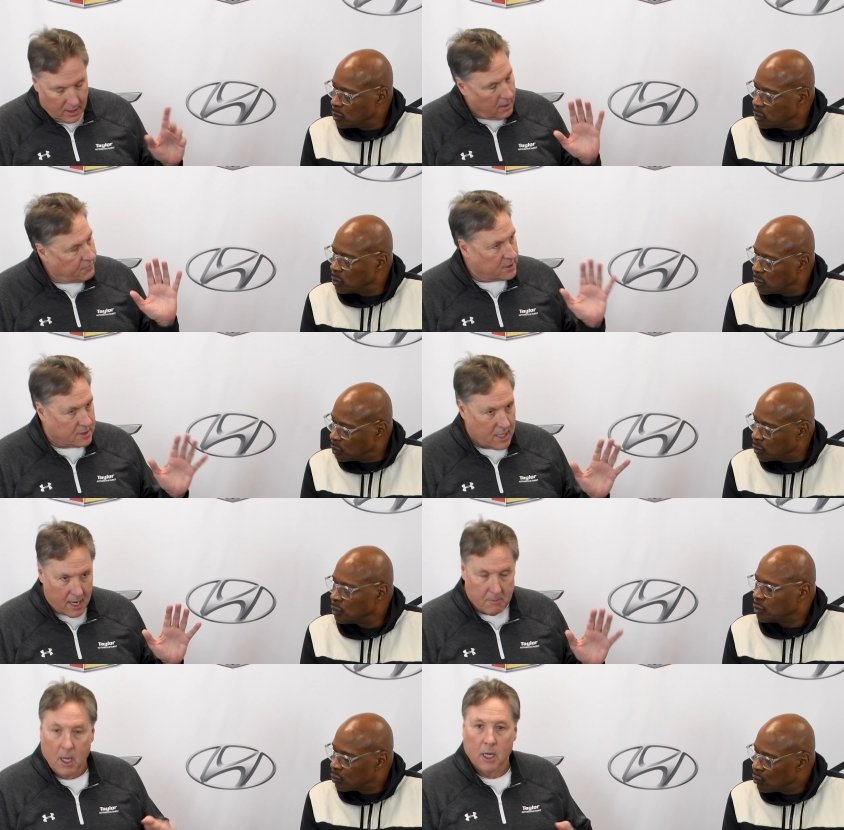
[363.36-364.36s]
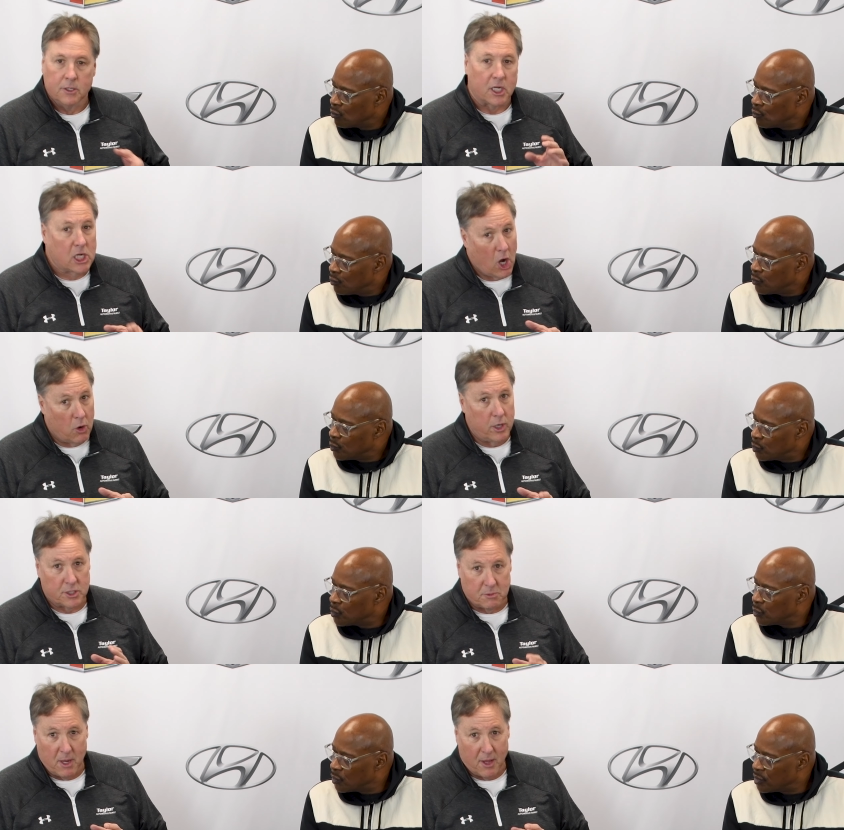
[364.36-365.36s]
Speaker 1: I love this name,
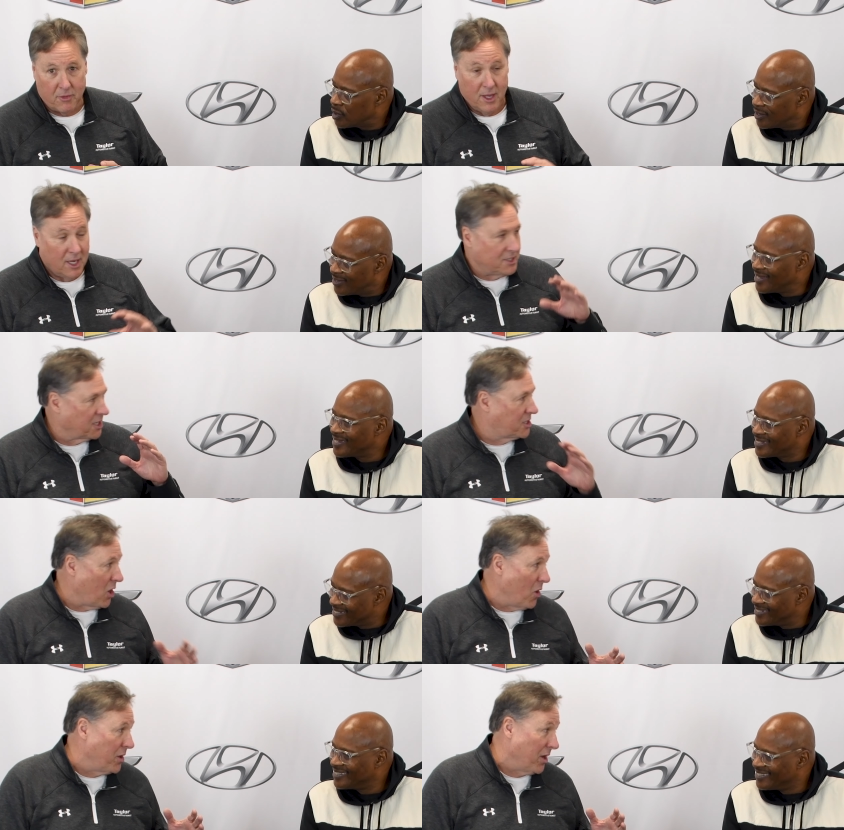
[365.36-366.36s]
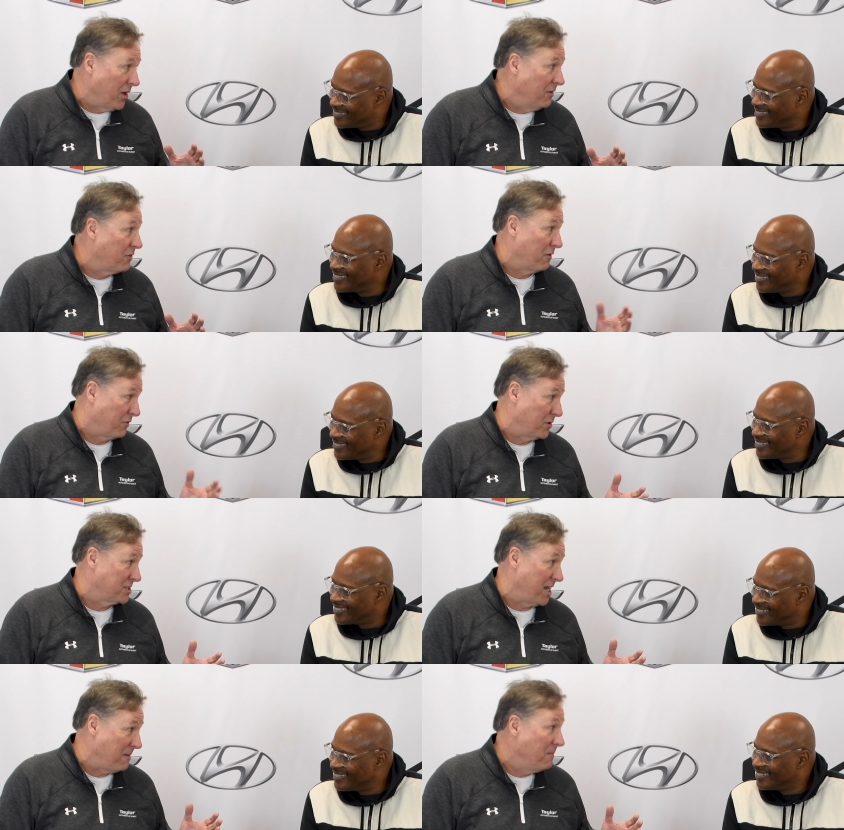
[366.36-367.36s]
Dakota Smith. Dakota for a
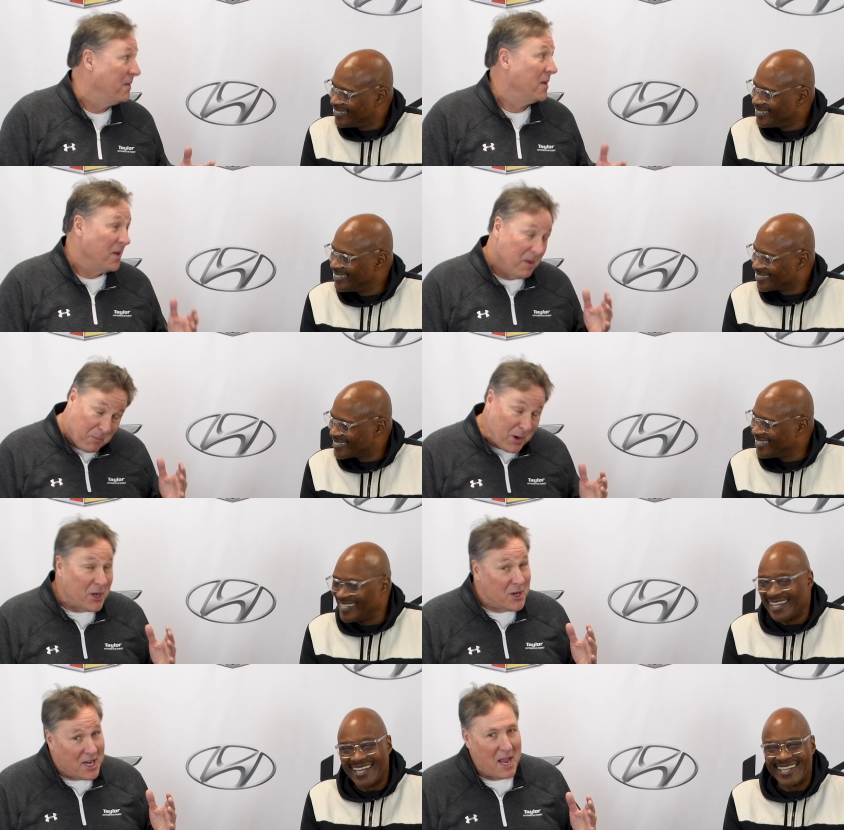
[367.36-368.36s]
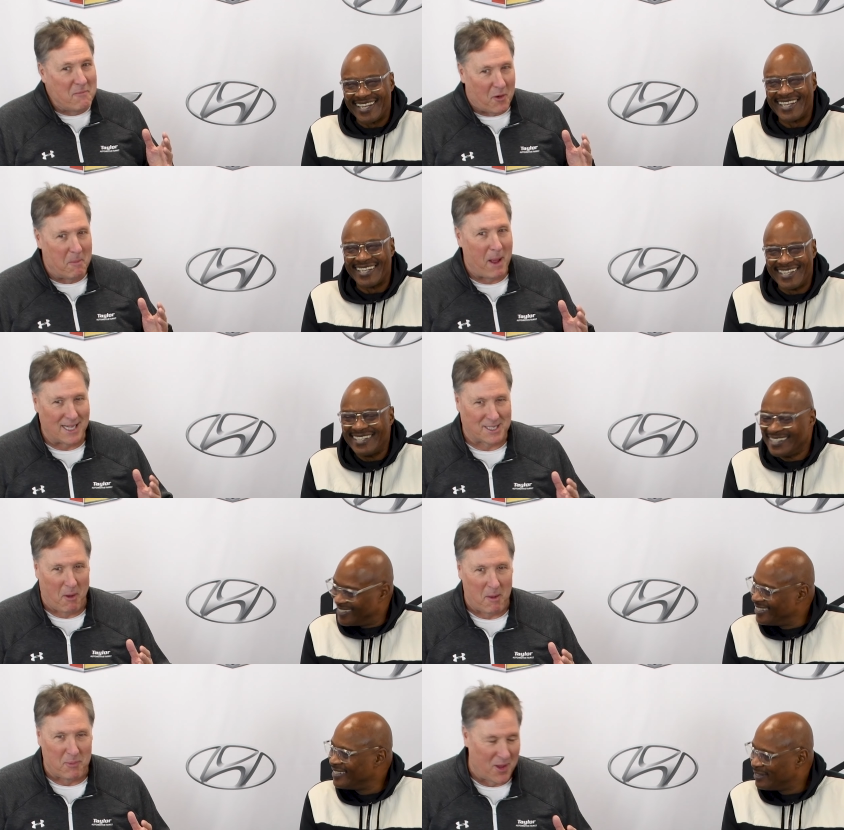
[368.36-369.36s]
first name. Yes. Pretty good name for a
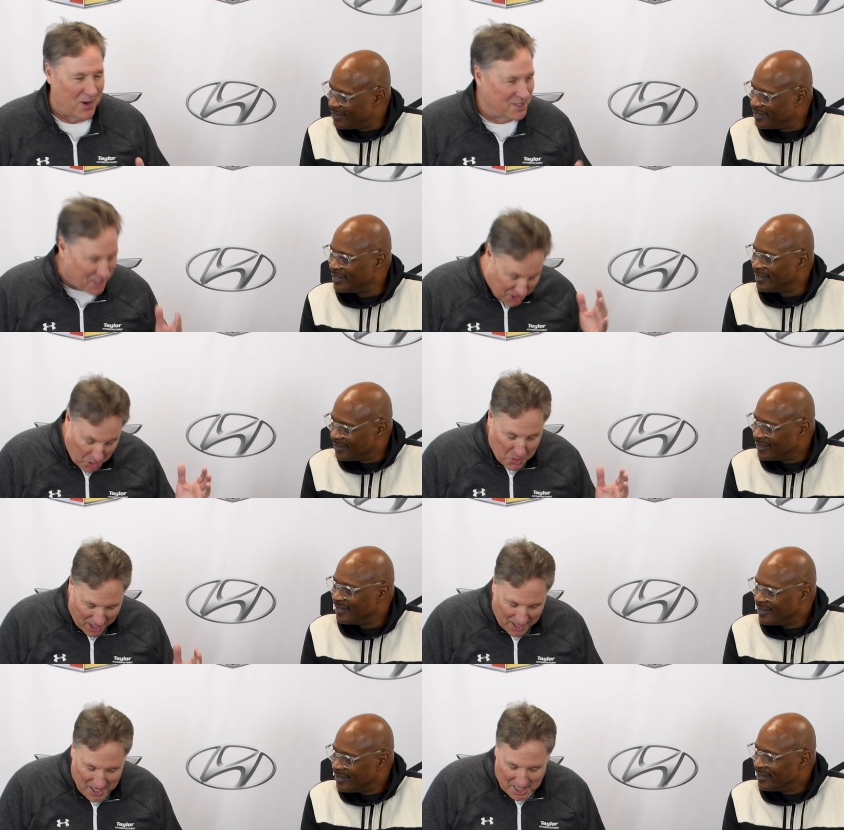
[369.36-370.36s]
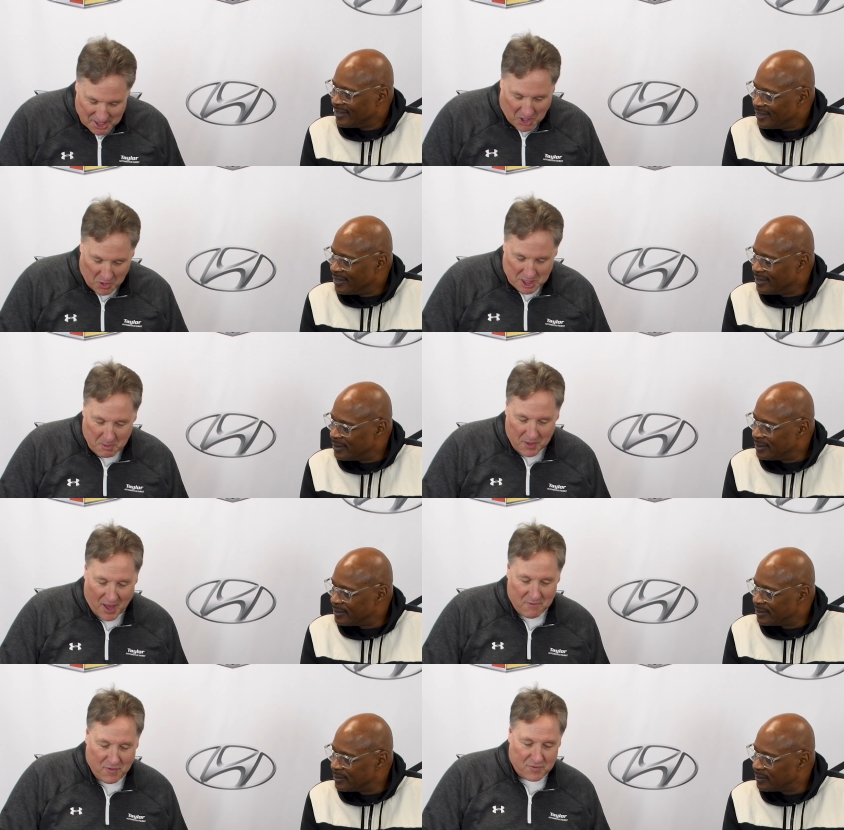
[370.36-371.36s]
basketball player, Dakota. Dakota
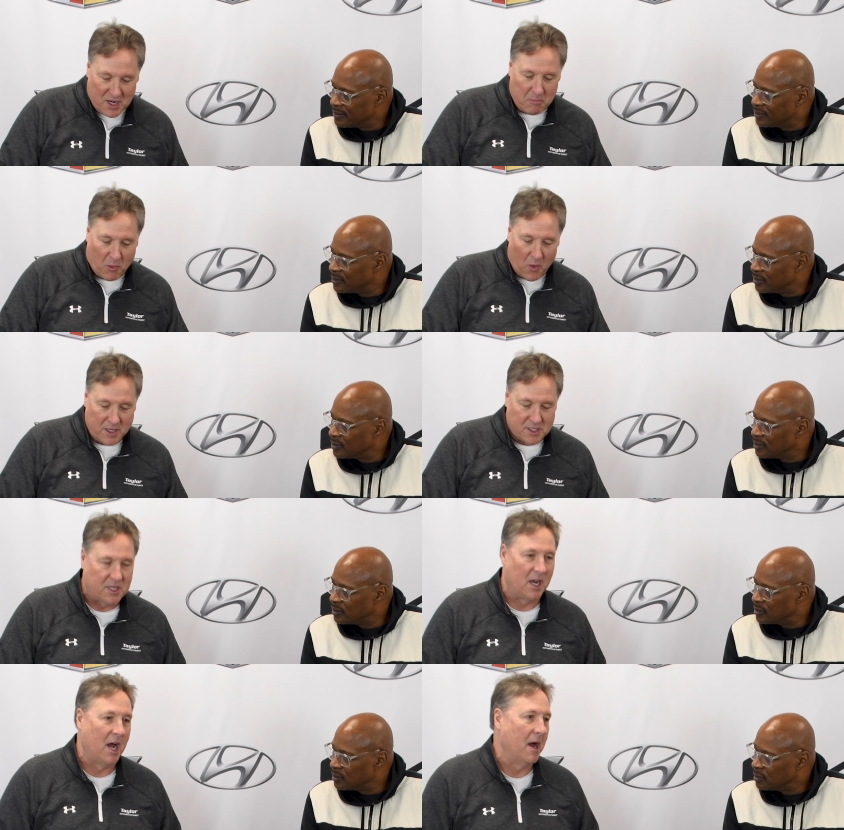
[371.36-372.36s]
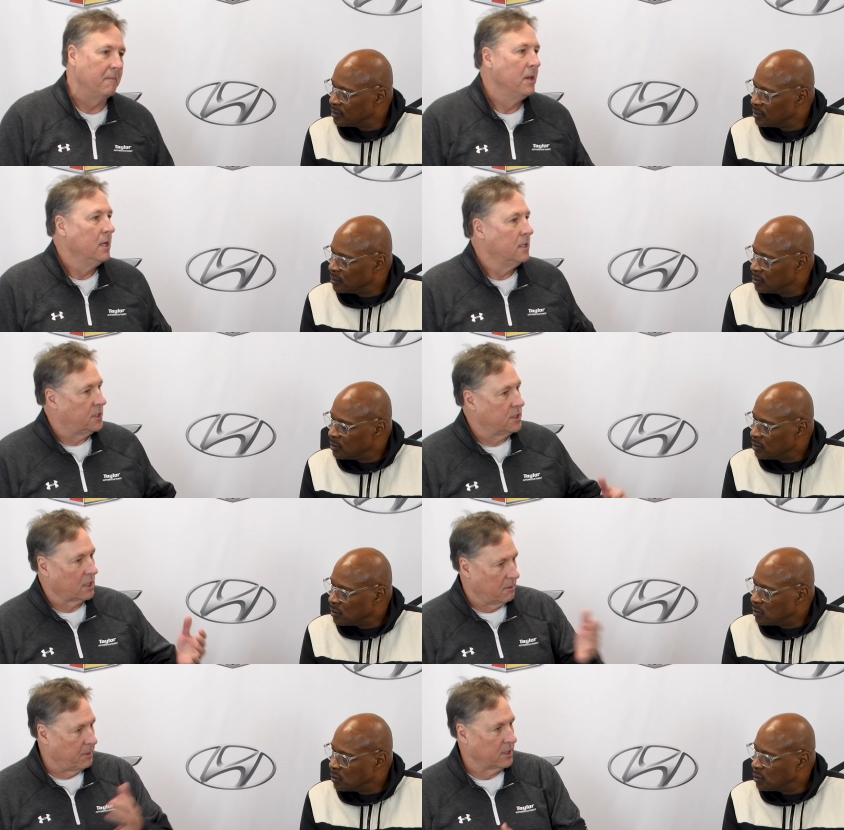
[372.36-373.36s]
Smith had 15 points. Uh,
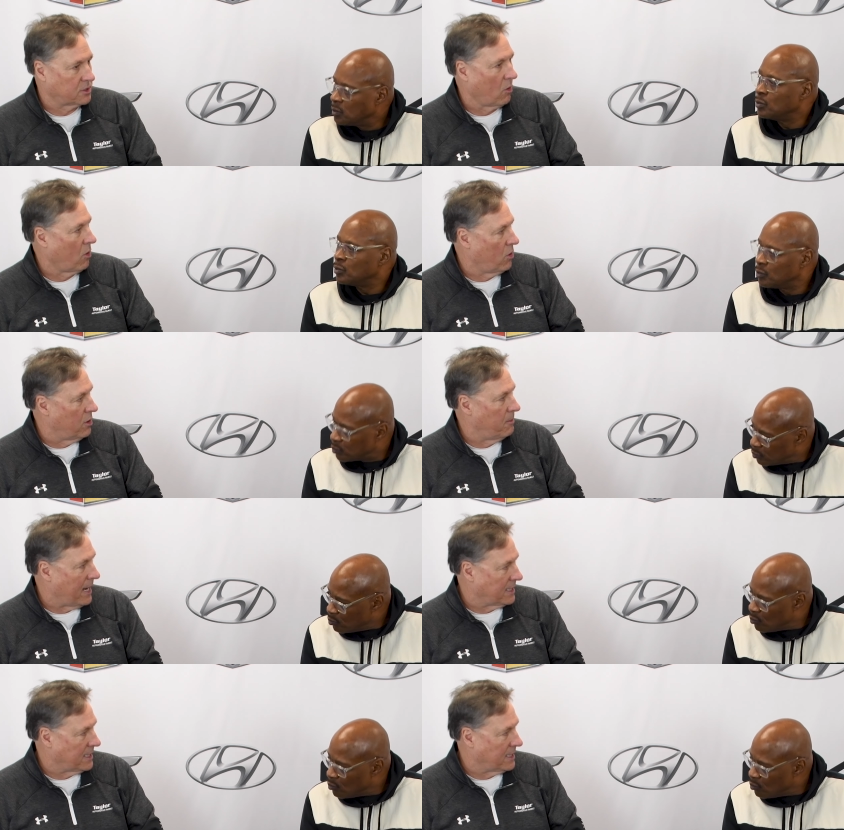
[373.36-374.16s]
she's going to be a scorer of the